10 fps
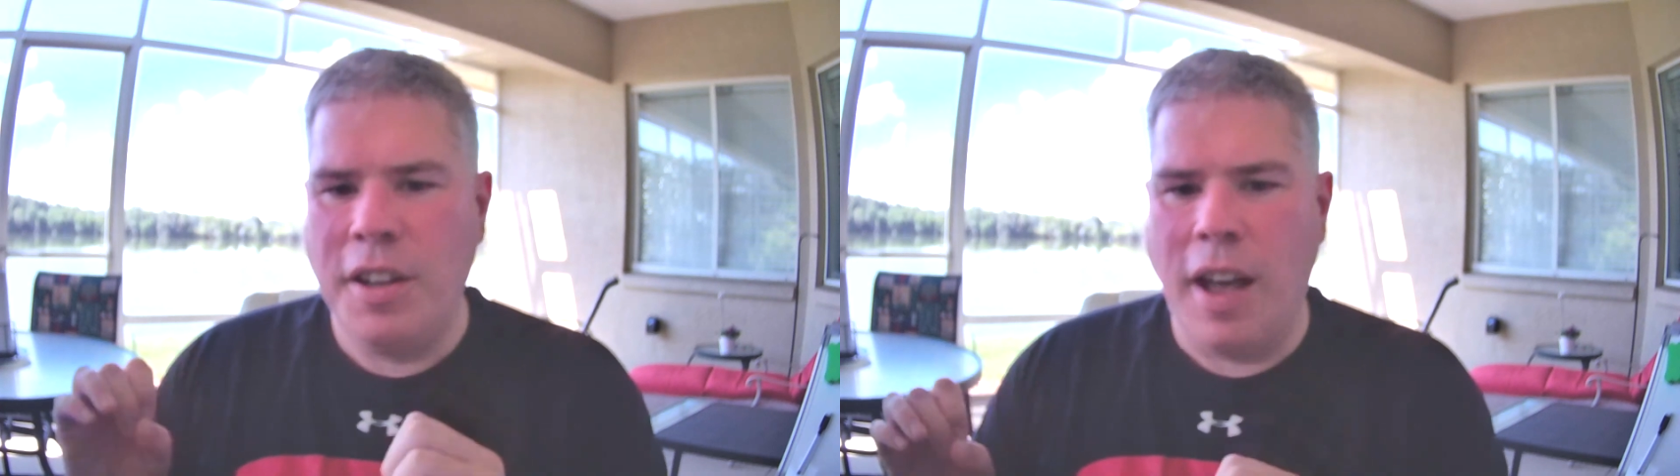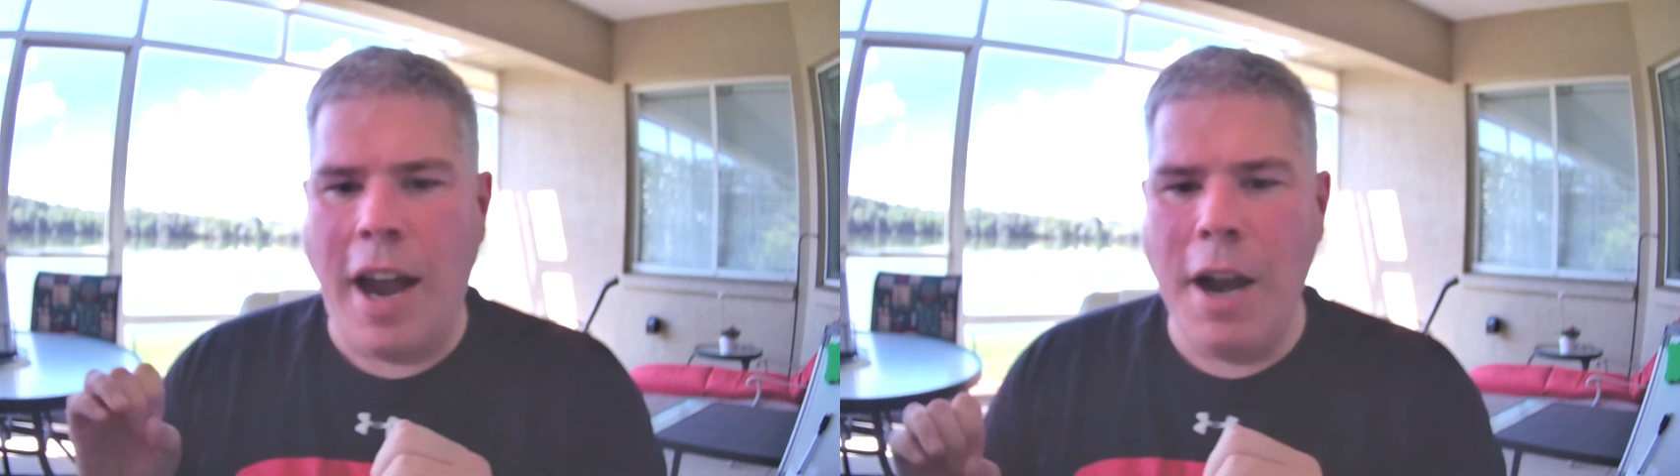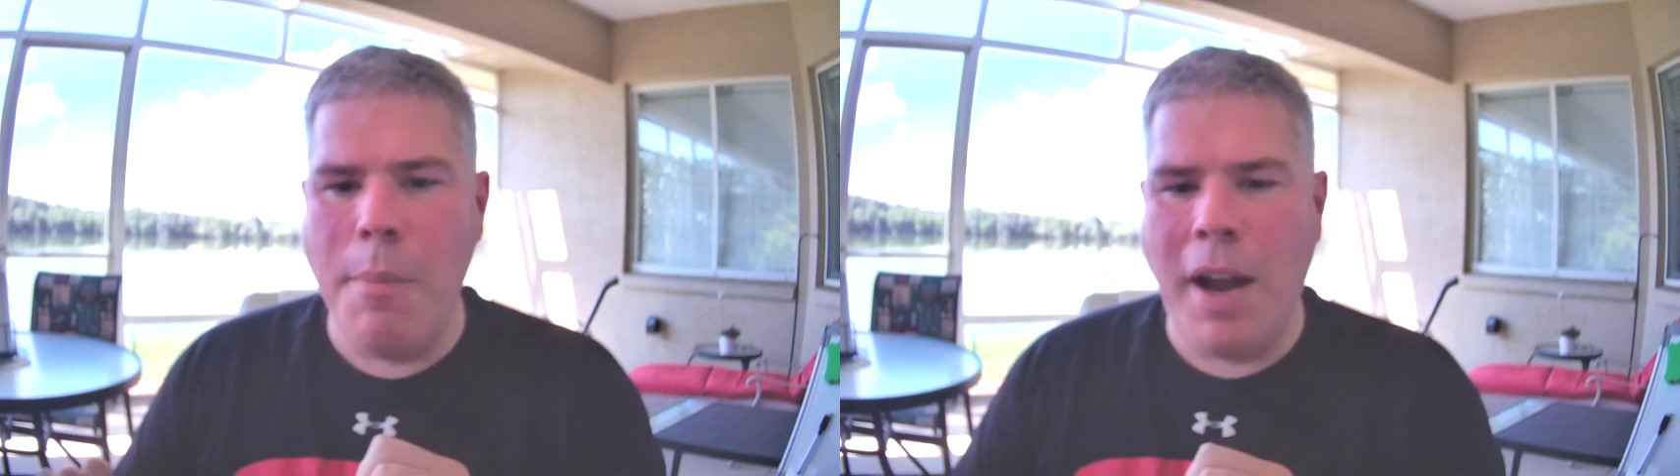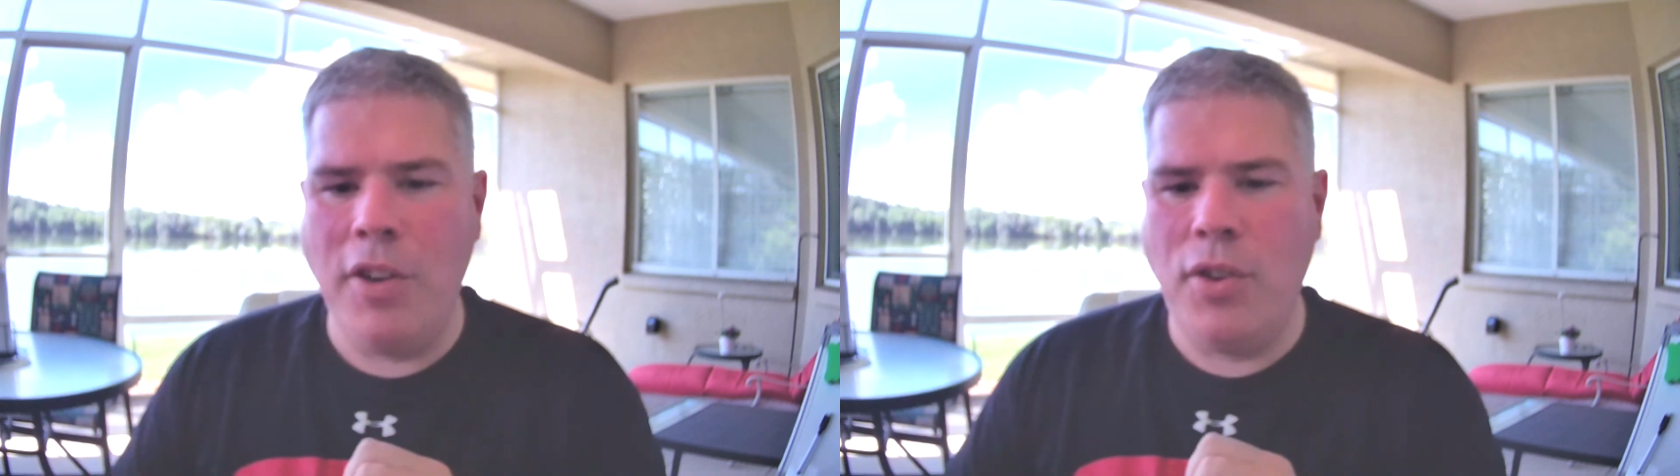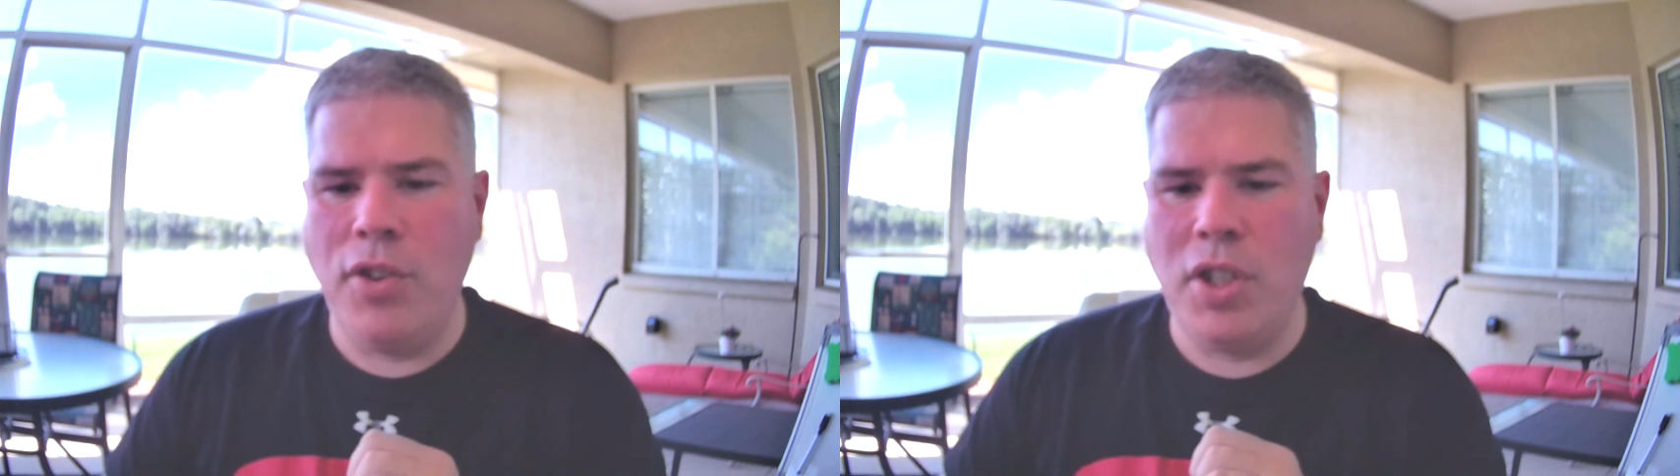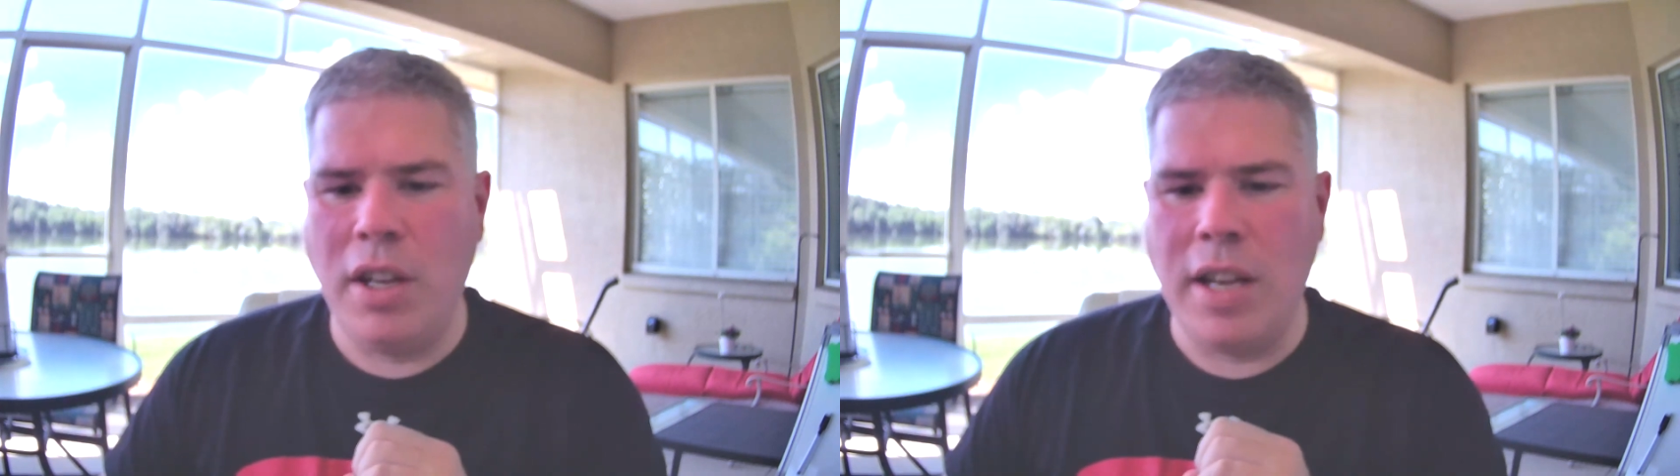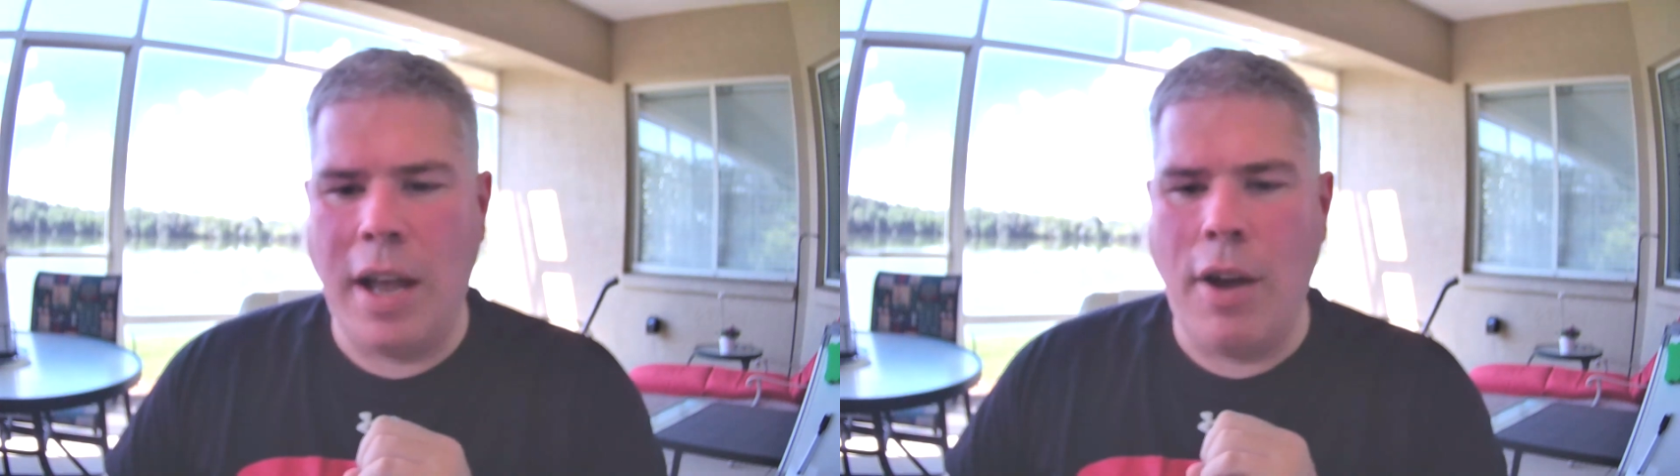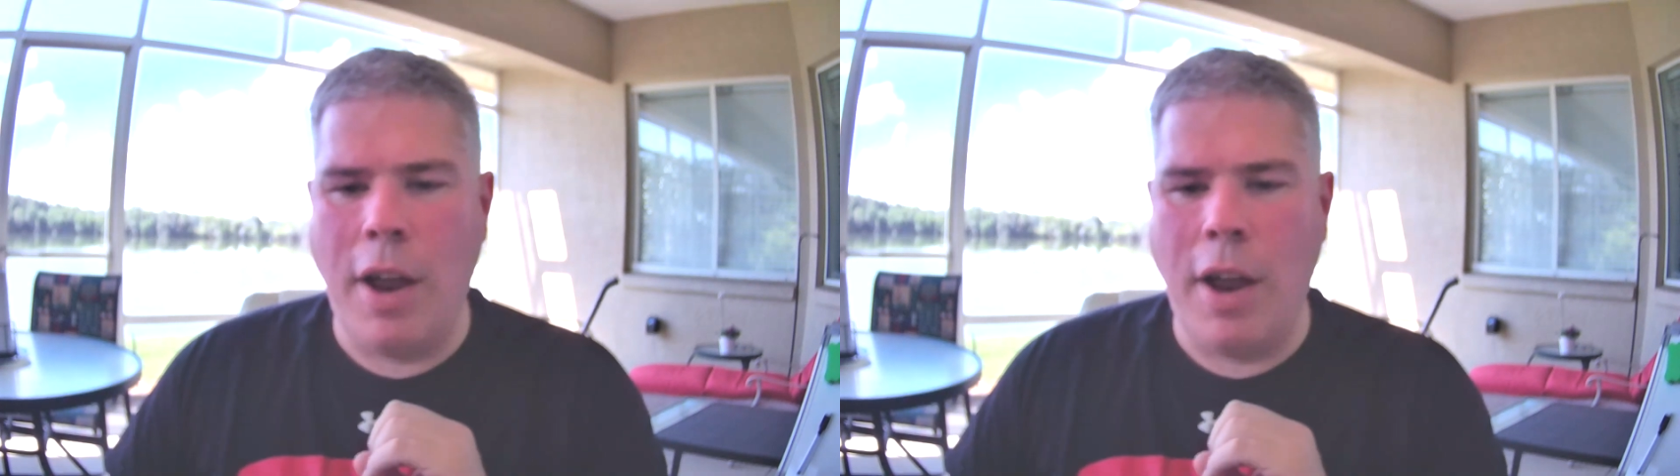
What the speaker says: Itemize those things out,